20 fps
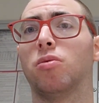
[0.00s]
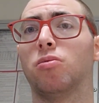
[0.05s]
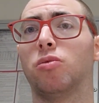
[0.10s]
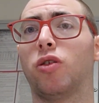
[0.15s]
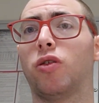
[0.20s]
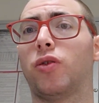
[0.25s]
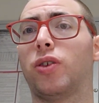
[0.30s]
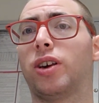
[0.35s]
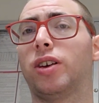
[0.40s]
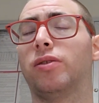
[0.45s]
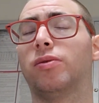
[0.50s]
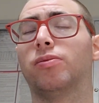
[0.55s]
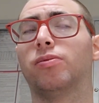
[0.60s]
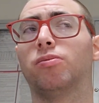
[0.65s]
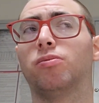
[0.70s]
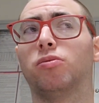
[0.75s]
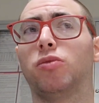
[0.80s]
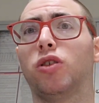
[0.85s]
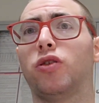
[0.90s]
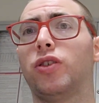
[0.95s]
movie
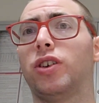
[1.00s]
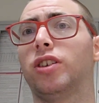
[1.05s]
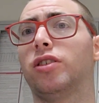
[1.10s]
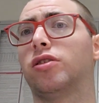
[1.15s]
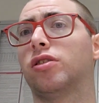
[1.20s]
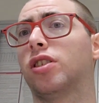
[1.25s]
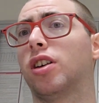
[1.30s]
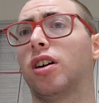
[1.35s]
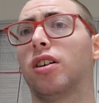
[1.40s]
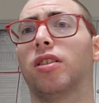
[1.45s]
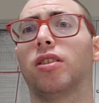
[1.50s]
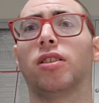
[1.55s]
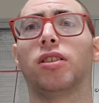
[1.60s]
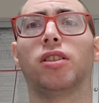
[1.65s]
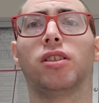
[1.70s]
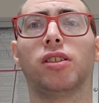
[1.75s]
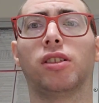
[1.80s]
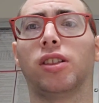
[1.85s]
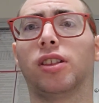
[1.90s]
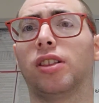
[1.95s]
movies. The
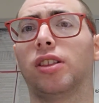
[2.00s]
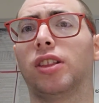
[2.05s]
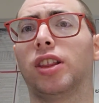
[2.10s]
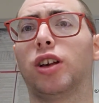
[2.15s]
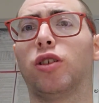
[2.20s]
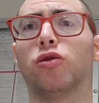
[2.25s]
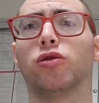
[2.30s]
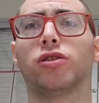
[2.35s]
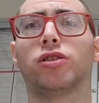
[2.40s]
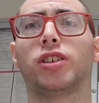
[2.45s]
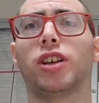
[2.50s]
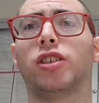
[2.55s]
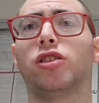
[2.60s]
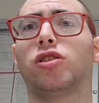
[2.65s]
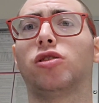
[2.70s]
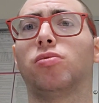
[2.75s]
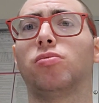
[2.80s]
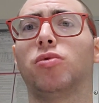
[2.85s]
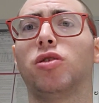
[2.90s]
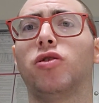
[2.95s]
Lilo &
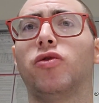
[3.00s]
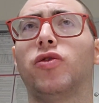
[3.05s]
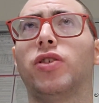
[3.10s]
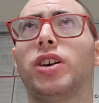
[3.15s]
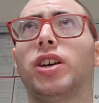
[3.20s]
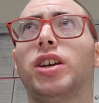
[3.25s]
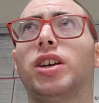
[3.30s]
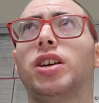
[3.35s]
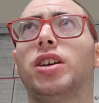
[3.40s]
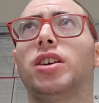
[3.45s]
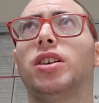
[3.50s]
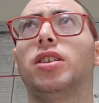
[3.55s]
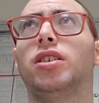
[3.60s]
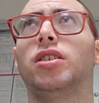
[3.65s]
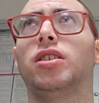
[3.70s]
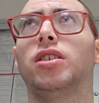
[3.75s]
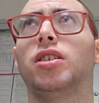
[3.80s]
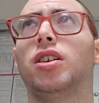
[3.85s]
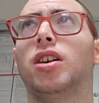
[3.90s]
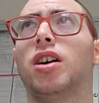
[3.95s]
Stitch movie,
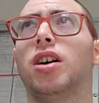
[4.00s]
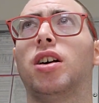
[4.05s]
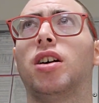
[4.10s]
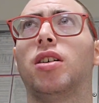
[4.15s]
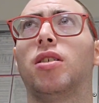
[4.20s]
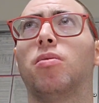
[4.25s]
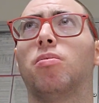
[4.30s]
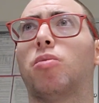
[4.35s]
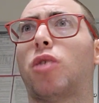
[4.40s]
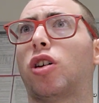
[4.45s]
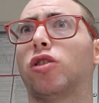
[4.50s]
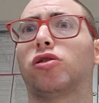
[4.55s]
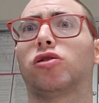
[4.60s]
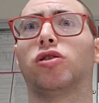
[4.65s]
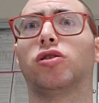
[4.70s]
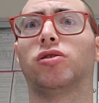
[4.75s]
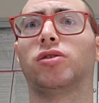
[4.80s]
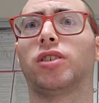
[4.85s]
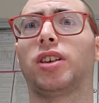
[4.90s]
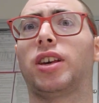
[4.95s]

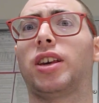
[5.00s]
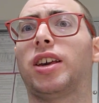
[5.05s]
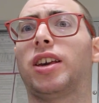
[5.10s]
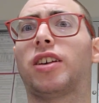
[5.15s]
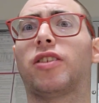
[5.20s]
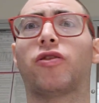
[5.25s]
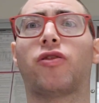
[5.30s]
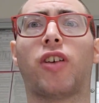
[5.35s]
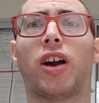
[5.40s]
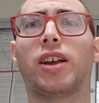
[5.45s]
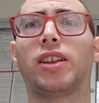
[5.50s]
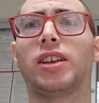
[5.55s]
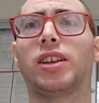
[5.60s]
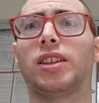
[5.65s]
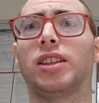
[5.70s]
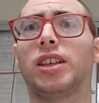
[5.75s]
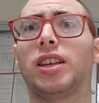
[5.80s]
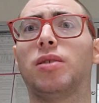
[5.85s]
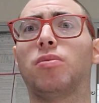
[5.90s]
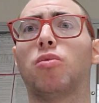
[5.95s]
Monsters Inc.,
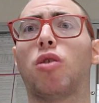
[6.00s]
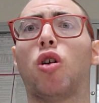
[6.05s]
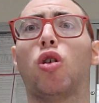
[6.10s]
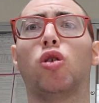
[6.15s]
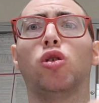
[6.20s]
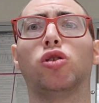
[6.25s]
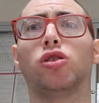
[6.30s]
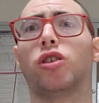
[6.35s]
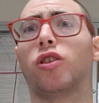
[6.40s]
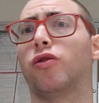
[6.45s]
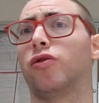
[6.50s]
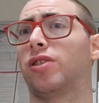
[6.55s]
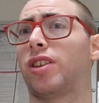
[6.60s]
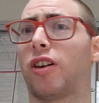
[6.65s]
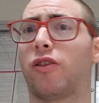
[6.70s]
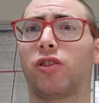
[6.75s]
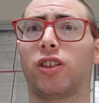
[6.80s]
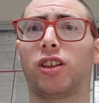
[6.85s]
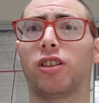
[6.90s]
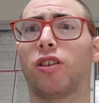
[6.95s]
Finding Nemo, the,
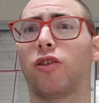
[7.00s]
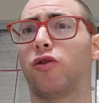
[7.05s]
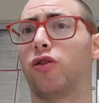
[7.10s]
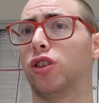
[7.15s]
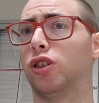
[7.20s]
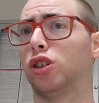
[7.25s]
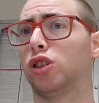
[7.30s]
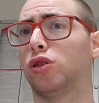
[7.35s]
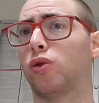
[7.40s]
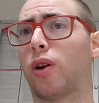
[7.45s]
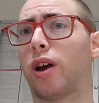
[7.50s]
definitely the first